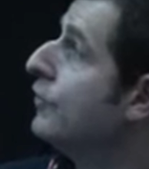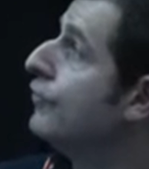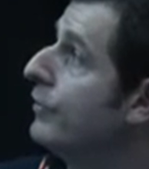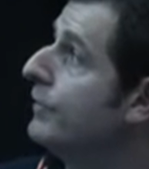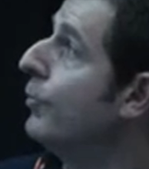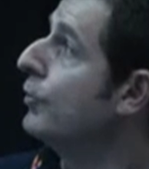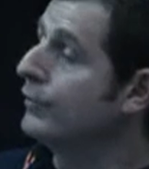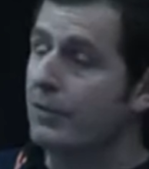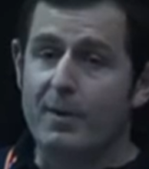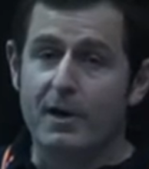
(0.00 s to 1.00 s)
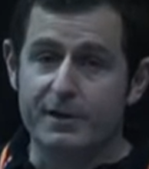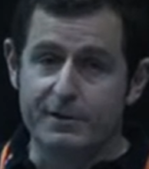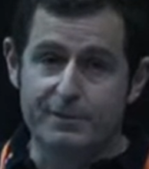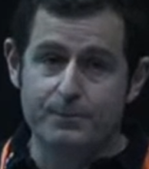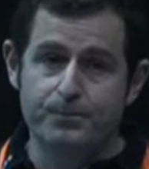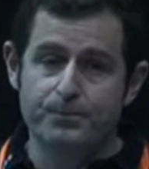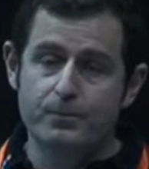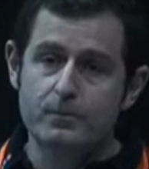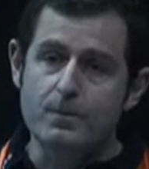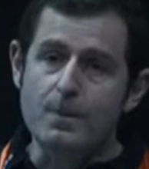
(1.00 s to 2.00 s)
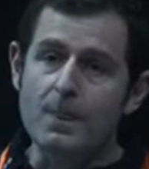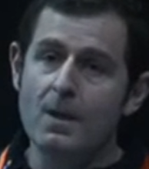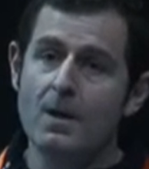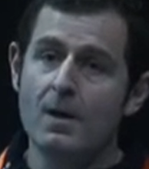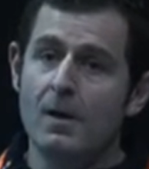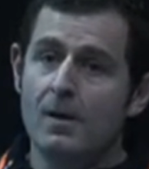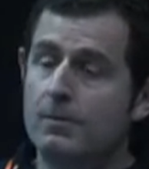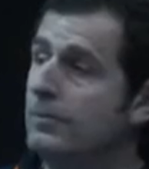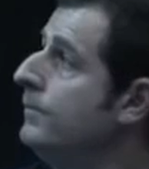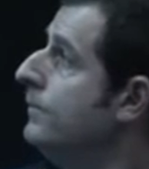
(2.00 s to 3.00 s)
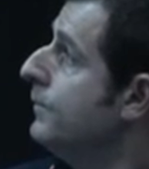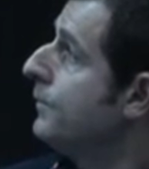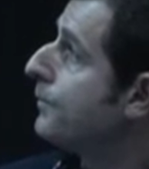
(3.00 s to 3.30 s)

respond to the market. The